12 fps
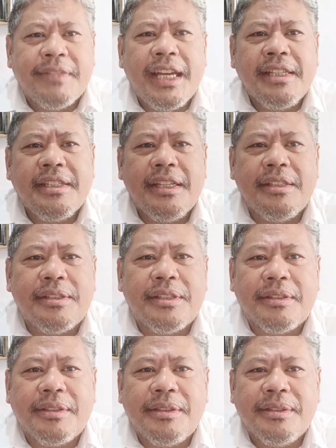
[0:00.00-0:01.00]

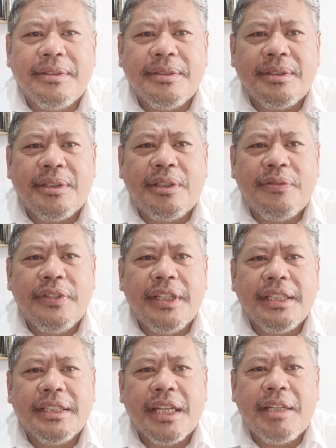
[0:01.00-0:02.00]
essence of the
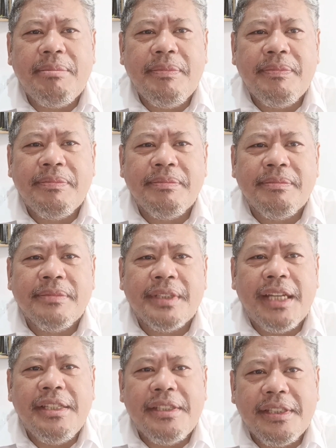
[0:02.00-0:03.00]
exam
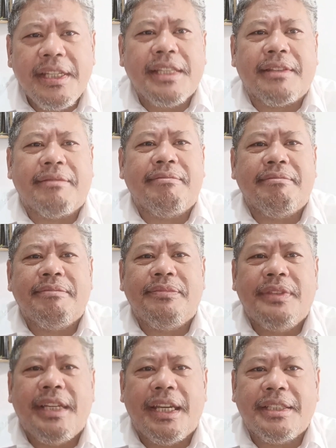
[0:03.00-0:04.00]
and sit
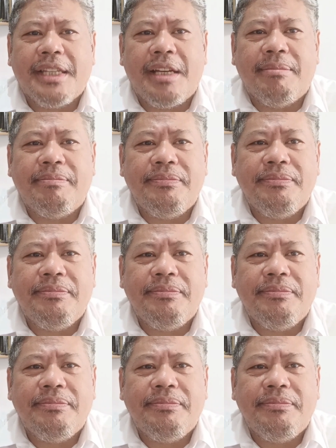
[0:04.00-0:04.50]
the exam.